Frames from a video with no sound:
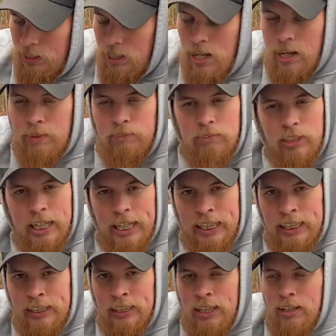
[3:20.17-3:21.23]
lot of
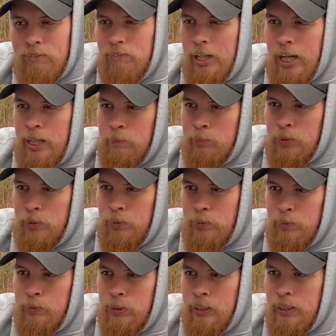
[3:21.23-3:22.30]
rain. I've ran them
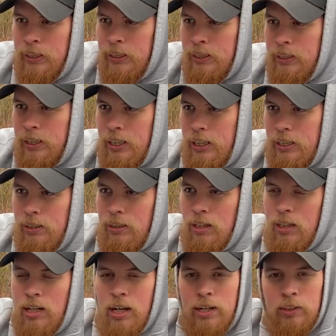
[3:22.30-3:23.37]
through a
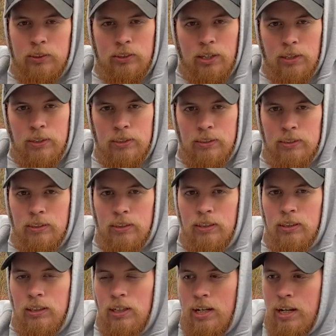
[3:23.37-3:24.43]
lot of dirt,
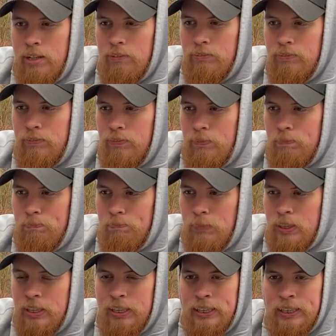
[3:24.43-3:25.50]
a lot of
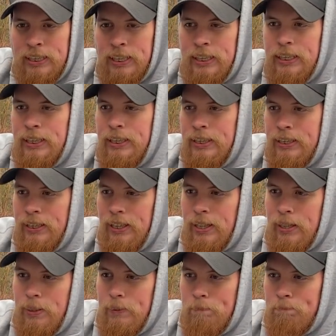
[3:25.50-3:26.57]
mud,
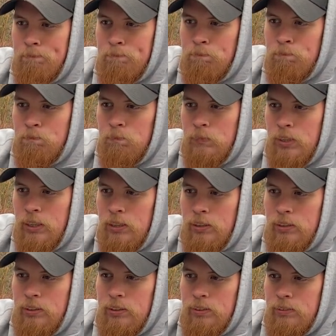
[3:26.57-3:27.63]
a
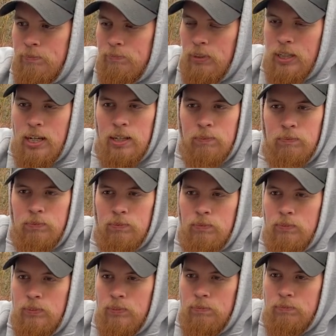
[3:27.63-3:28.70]
lot of,
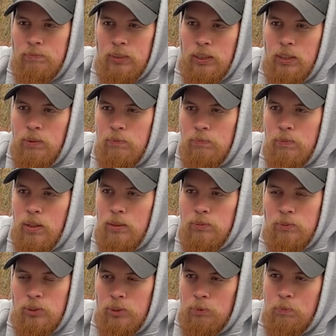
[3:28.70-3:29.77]
you know,
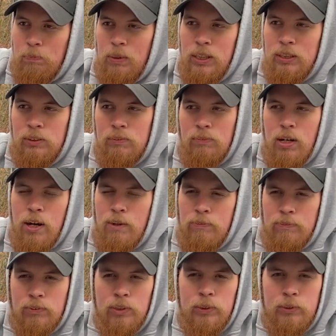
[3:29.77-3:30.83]
just a bunch of
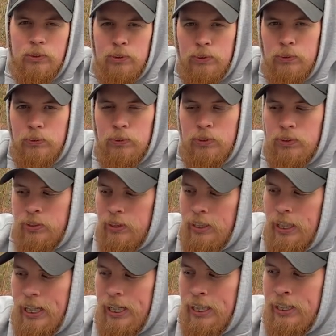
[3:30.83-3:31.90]
off-road use
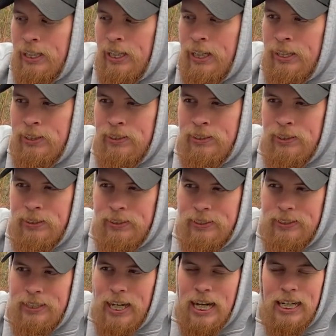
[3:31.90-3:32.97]
and
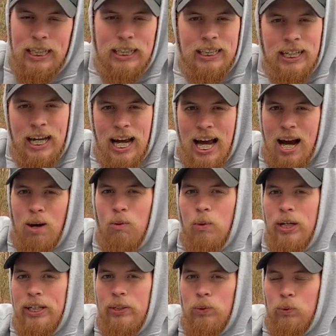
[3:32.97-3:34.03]
daily
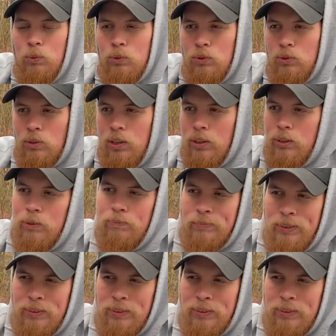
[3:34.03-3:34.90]
highway use or